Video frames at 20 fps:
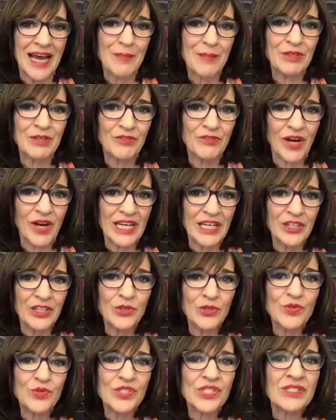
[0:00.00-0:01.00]
I'm inviting
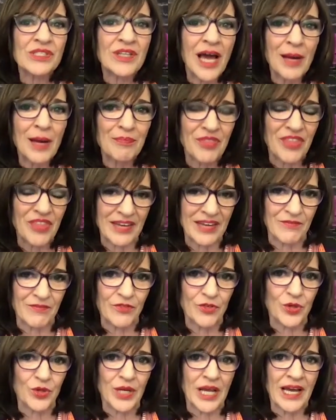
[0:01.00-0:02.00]
you to stop that
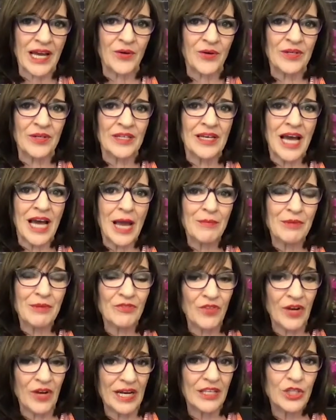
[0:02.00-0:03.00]
for now. I'm
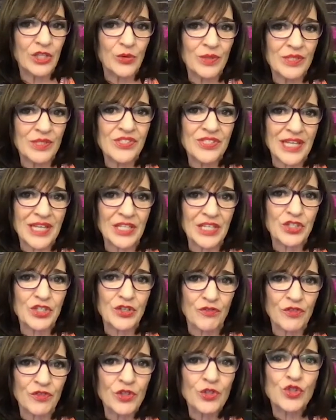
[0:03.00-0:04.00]
inviting you instead
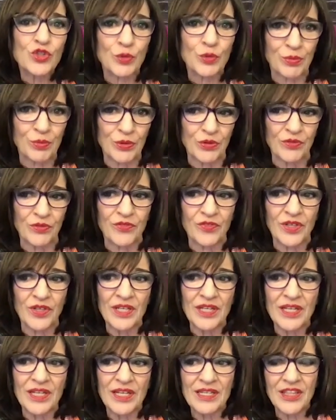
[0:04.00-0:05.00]
to future-proof,
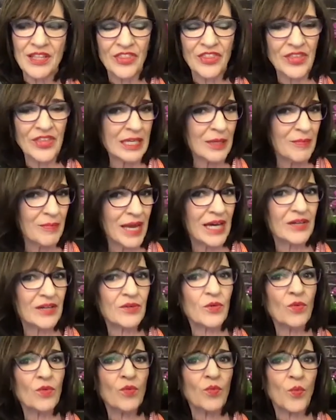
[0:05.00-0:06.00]
to think about
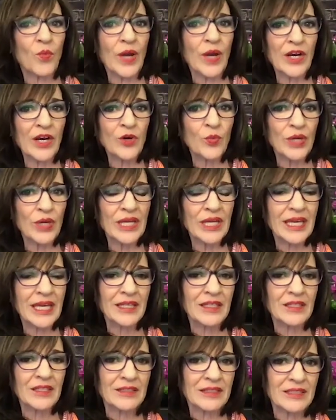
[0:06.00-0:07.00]
where we
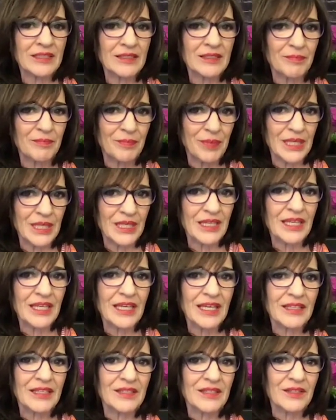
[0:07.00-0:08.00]
can
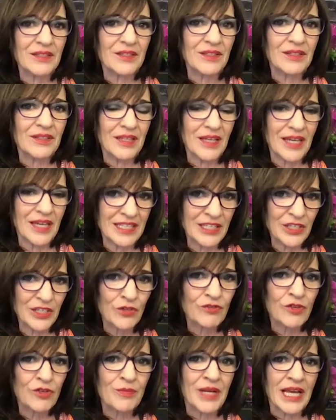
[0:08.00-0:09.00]
be a
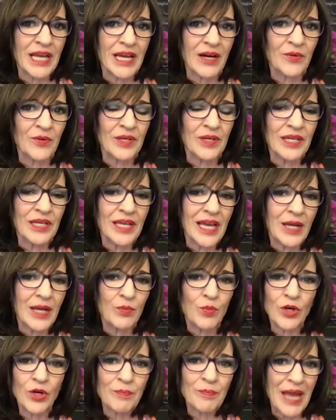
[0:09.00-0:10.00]
year from now
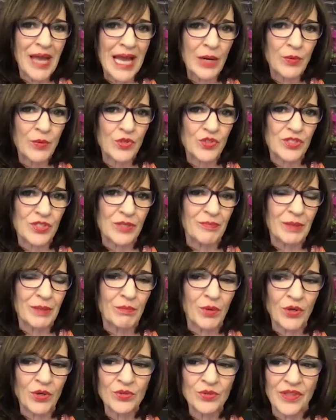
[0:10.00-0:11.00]
and work backwards and be
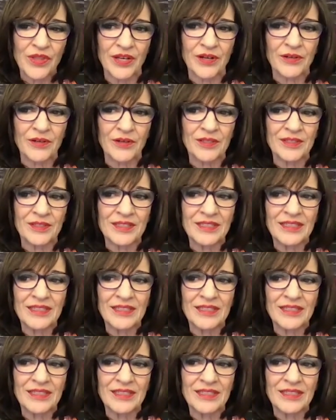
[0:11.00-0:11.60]
bold there.